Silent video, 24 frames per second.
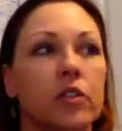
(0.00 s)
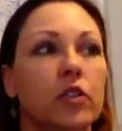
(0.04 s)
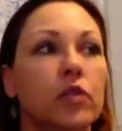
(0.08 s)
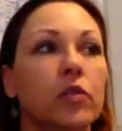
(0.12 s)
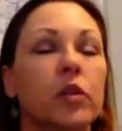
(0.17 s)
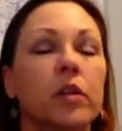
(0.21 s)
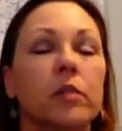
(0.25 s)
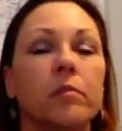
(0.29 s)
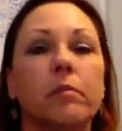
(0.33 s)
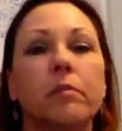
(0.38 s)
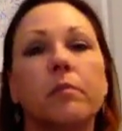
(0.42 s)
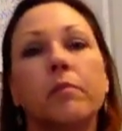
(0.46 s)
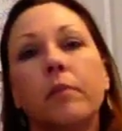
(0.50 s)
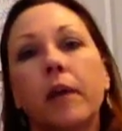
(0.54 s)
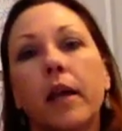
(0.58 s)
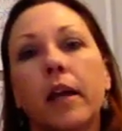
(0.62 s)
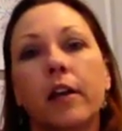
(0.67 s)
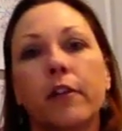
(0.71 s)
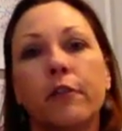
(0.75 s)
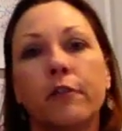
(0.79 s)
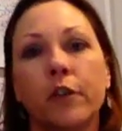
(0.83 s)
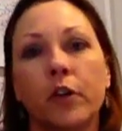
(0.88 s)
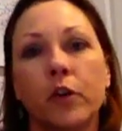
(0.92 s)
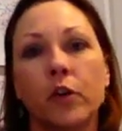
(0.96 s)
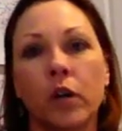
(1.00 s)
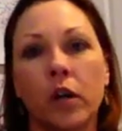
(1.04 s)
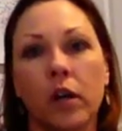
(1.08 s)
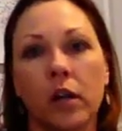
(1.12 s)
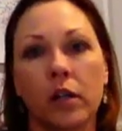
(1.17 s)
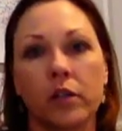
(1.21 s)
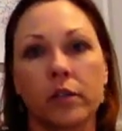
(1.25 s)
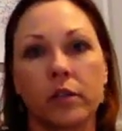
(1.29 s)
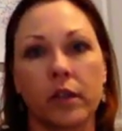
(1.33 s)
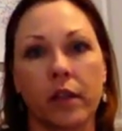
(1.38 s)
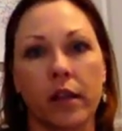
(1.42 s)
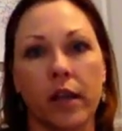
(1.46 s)
You could make a phone
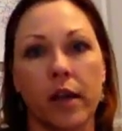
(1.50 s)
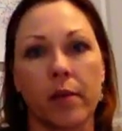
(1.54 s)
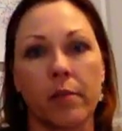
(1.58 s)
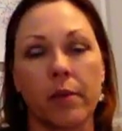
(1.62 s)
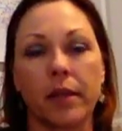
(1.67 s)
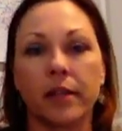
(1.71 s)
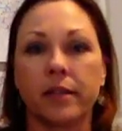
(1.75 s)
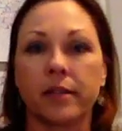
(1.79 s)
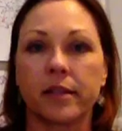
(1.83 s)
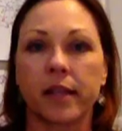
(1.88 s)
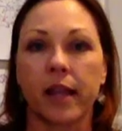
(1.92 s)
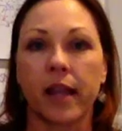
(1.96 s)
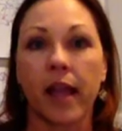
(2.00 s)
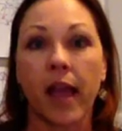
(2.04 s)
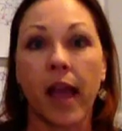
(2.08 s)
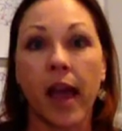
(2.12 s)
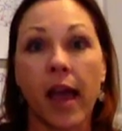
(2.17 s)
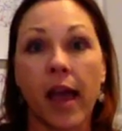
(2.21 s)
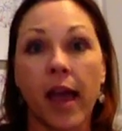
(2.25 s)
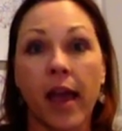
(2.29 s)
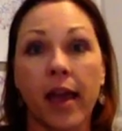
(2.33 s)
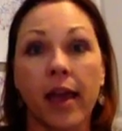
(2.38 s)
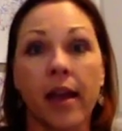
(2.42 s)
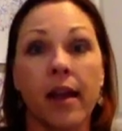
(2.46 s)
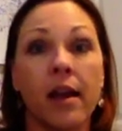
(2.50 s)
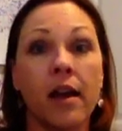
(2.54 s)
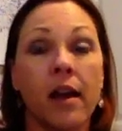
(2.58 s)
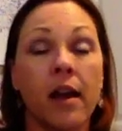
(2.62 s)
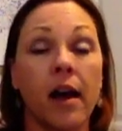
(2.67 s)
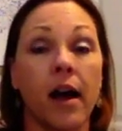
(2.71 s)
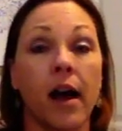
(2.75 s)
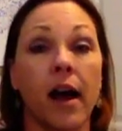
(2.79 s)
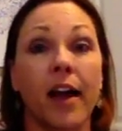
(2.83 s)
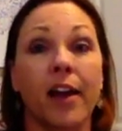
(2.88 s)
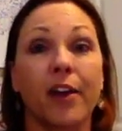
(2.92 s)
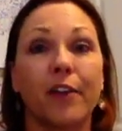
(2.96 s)
call to them and say, hey,
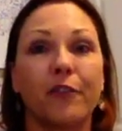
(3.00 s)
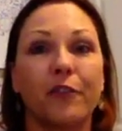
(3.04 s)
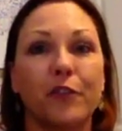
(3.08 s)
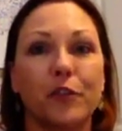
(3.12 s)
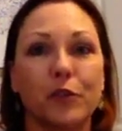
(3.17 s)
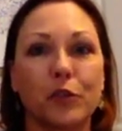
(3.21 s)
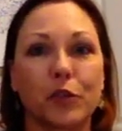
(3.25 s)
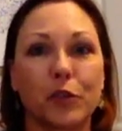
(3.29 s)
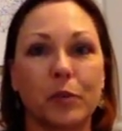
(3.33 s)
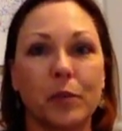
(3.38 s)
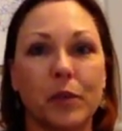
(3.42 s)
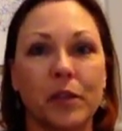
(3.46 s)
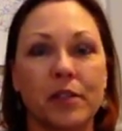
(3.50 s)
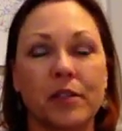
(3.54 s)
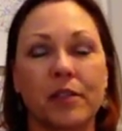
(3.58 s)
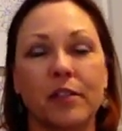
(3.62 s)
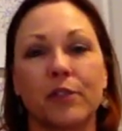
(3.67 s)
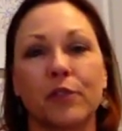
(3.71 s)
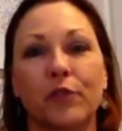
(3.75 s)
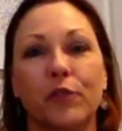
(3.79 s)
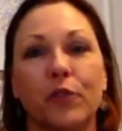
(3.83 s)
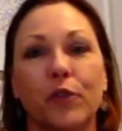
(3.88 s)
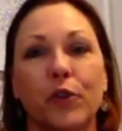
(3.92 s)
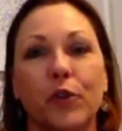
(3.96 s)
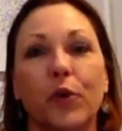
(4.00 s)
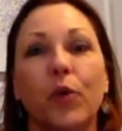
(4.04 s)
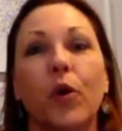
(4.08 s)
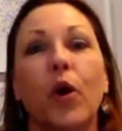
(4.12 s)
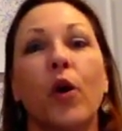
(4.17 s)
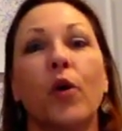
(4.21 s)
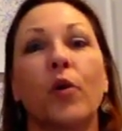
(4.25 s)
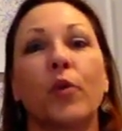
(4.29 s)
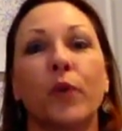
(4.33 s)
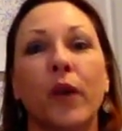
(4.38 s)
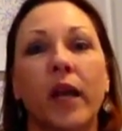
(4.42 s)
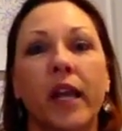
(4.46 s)
I have future business for you
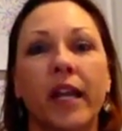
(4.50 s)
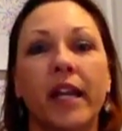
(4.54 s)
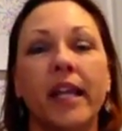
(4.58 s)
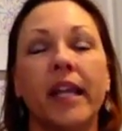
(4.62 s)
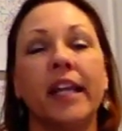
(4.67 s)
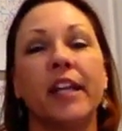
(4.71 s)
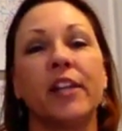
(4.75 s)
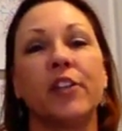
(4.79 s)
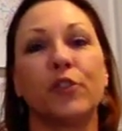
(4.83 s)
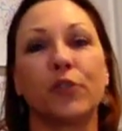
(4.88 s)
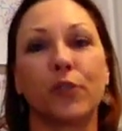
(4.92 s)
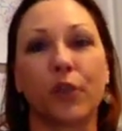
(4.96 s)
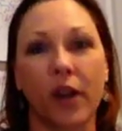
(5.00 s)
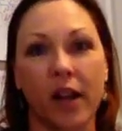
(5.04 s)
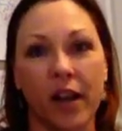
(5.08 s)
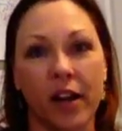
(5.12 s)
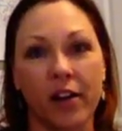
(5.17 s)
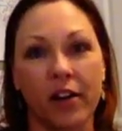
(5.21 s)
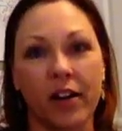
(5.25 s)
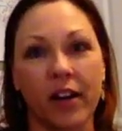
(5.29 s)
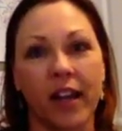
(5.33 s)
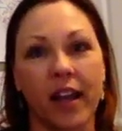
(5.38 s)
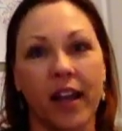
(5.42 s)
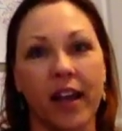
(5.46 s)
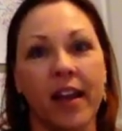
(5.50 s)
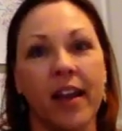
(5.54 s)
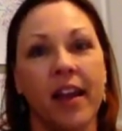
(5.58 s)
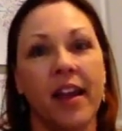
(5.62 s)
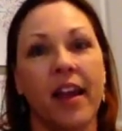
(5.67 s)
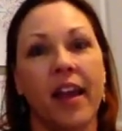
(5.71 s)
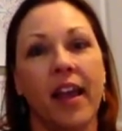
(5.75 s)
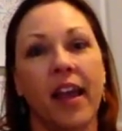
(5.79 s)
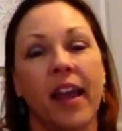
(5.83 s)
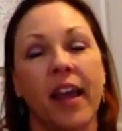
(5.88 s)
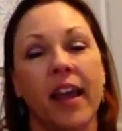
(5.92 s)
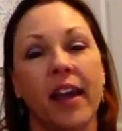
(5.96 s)
already in your area,
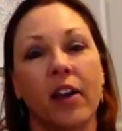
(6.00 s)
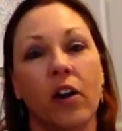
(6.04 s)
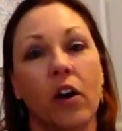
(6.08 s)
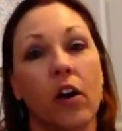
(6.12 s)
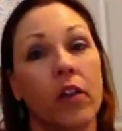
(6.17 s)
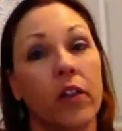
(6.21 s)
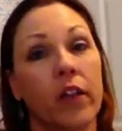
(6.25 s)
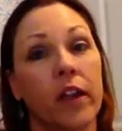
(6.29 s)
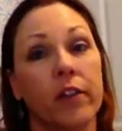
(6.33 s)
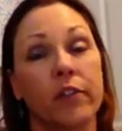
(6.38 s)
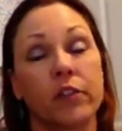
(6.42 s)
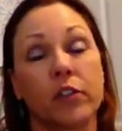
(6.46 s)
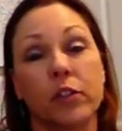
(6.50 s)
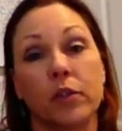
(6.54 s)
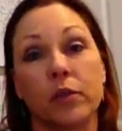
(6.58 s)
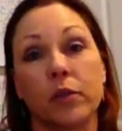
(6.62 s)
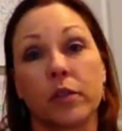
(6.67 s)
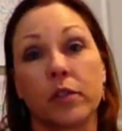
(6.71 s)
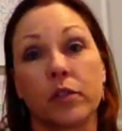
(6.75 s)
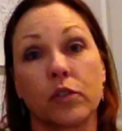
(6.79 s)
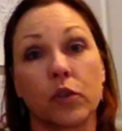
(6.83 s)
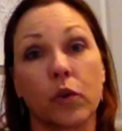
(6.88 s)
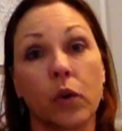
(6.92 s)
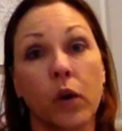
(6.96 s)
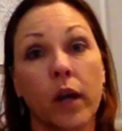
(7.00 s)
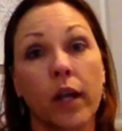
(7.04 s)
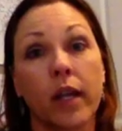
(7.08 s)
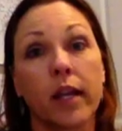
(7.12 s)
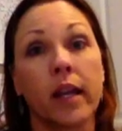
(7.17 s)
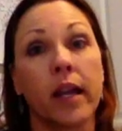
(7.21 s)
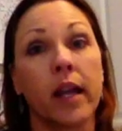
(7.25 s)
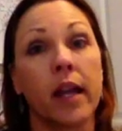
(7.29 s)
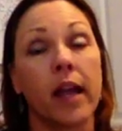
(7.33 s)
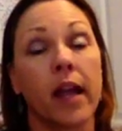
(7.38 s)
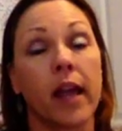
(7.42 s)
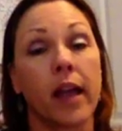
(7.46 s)
and all they have to do is
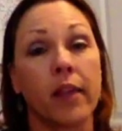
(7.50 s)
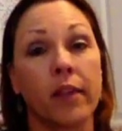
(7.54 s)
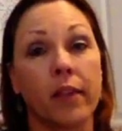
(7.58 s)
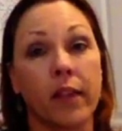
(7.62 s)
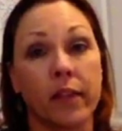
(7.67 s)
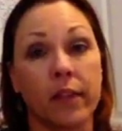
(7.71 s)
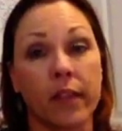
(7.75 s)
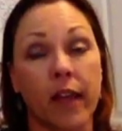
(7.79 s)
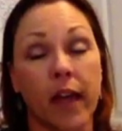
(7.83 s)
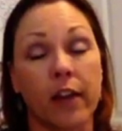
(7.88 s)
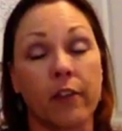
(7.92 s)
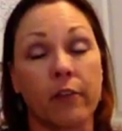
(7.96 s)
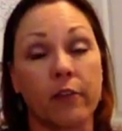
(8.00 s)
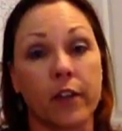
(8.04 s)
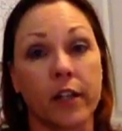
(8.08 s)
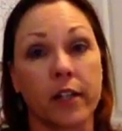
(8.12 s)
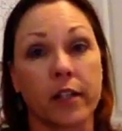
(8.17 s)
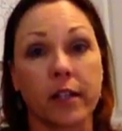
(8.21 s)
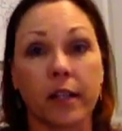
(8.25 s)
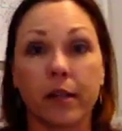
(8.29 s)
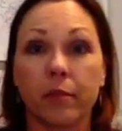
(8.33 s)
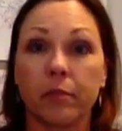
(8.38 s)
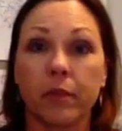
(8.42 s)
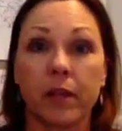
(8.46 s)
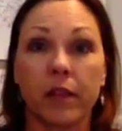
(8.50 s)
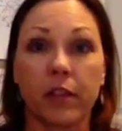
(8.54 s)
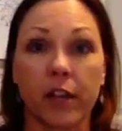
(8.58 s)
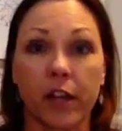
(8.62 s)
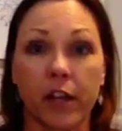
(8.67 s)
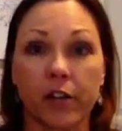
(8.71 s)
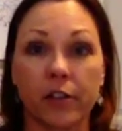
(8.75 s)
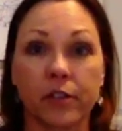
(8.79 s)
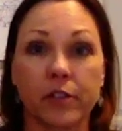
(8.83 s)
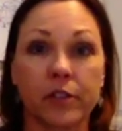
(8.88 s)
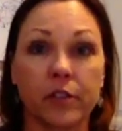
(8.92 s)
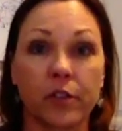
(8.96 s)
join, and then that event can be
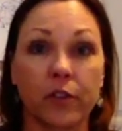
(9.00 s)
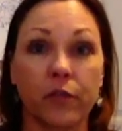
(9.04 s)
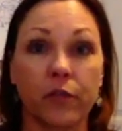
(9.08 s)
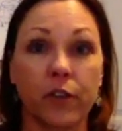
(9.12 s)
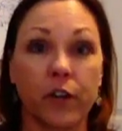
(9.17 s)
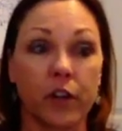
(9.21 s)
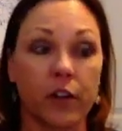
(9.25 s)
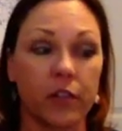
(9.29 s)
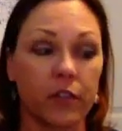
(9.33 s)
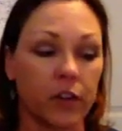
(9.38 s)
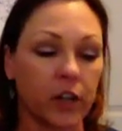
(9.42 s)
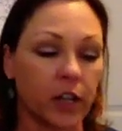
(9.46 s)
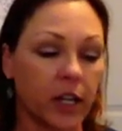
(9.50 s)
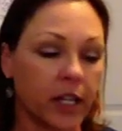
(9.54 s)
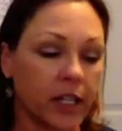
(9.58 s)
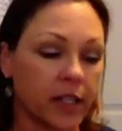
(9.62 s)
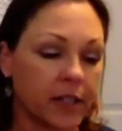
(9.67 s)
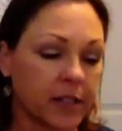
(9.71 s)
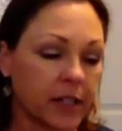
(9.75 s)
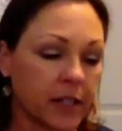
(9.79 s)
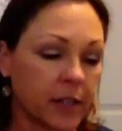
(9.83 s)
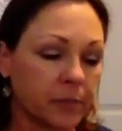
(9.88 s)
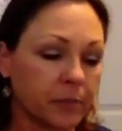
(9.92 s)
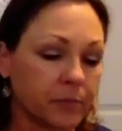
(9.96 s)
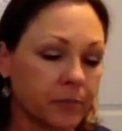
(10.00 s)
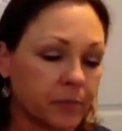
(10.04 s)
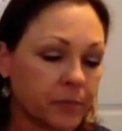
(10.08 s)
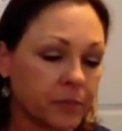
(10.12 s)
theirs. So very, very easy.